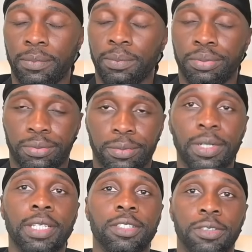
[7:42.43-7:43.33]

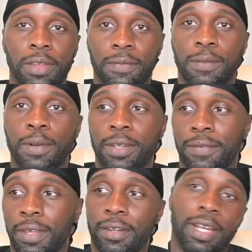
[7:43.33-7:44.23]
pretty straightforward to
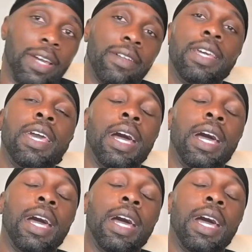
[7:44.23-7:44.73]
figure out.